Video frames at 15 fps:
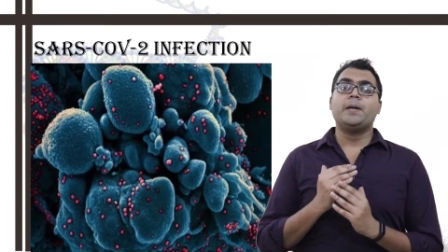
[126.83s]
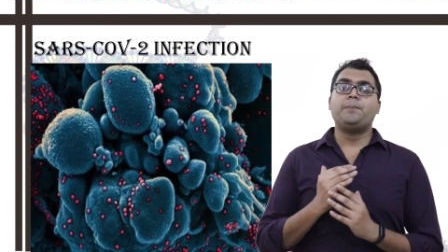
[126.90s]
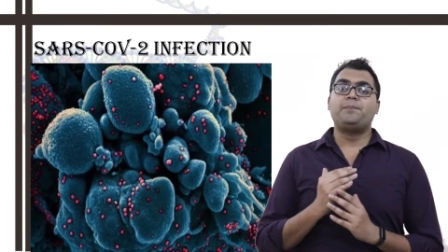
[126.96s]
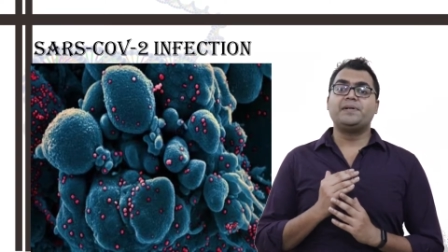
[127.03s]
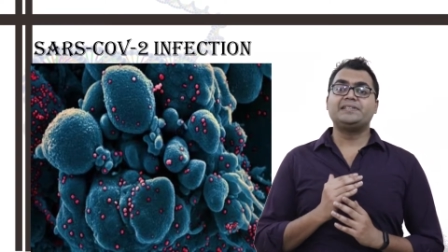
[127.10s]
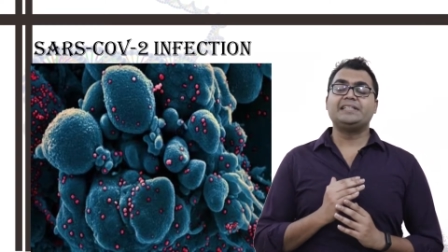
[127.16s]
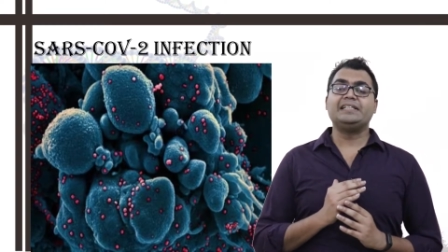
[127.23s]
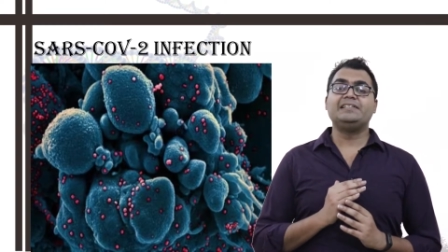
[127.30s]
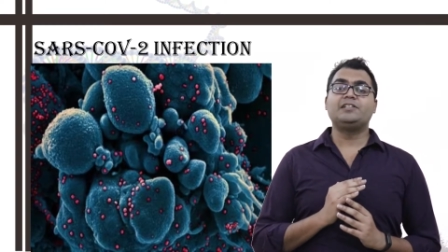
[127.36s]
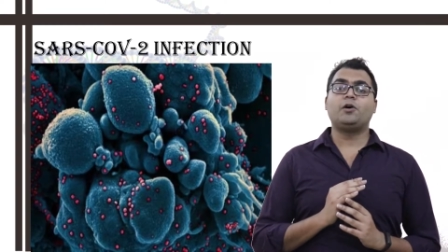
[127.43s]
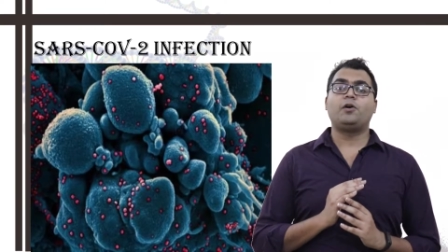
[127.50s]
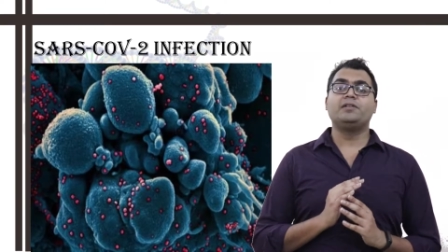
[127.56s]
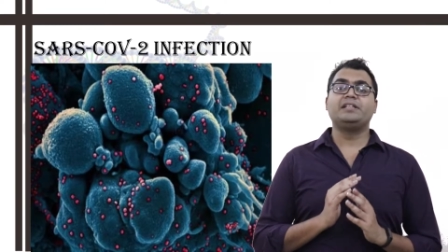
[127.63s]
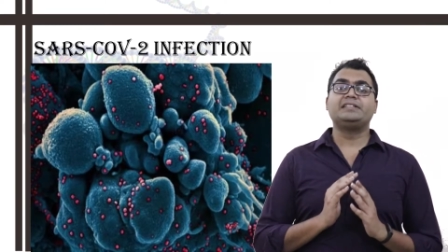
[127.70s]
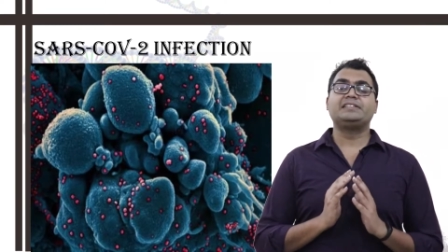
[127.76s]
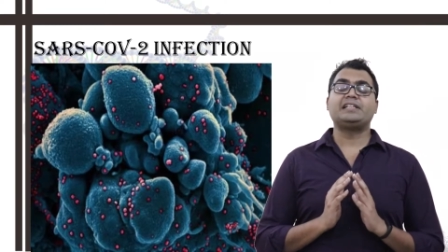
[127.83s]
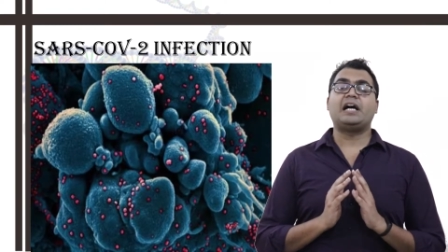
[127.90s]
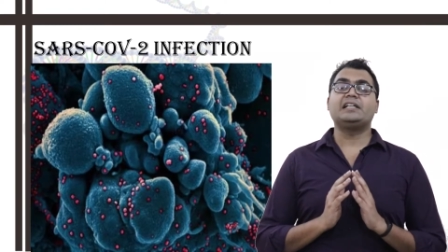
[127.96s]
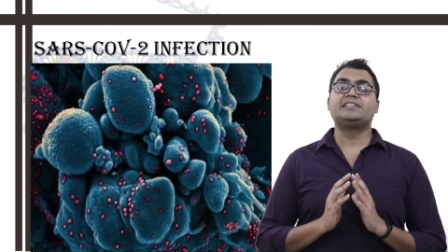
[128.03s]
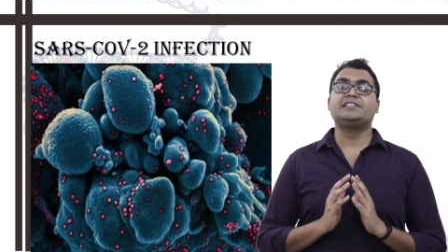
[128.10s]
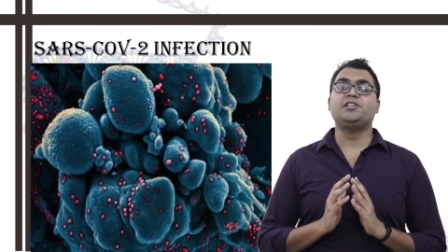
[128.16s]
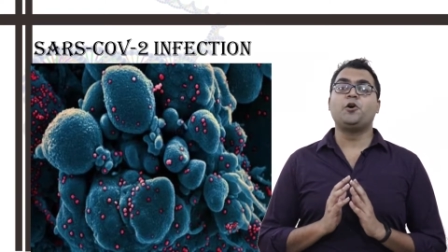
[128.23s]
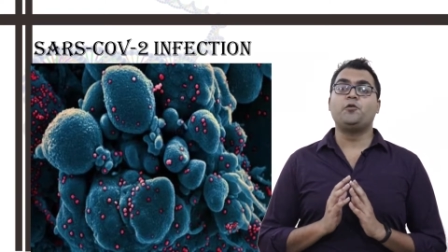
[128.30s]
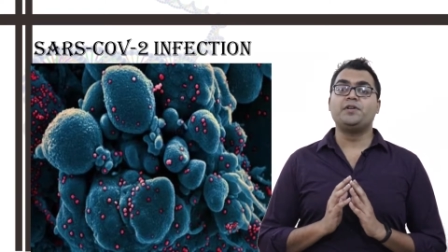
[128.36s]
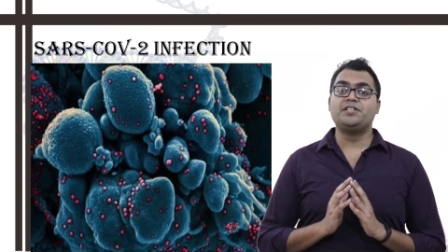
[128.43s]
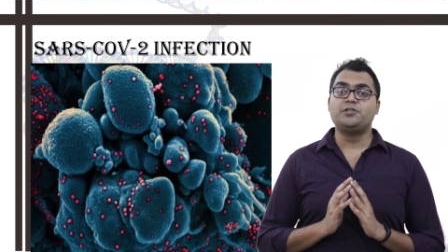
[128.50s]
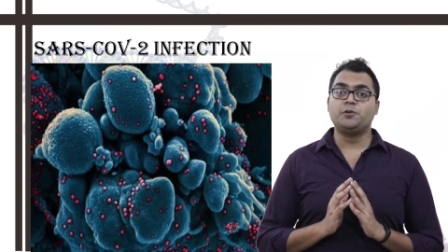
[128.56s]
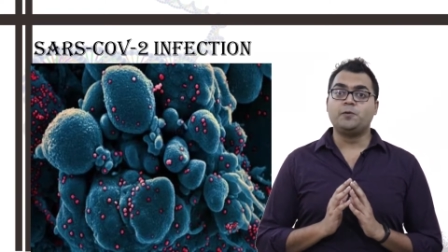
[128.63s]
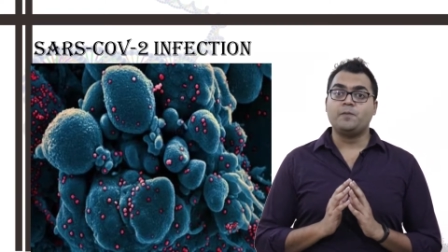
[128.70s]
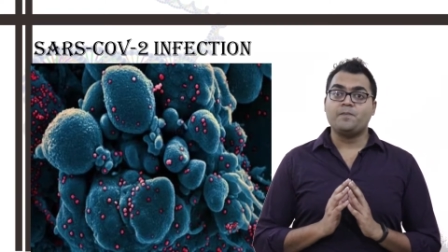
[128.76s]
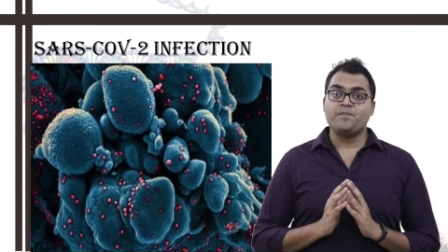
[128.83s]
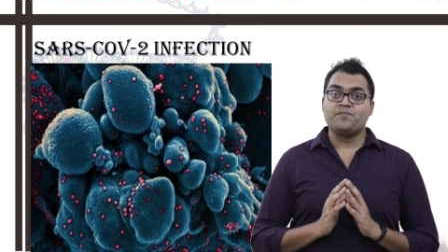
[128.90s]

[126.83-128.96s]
present on the SARS-CoV-2.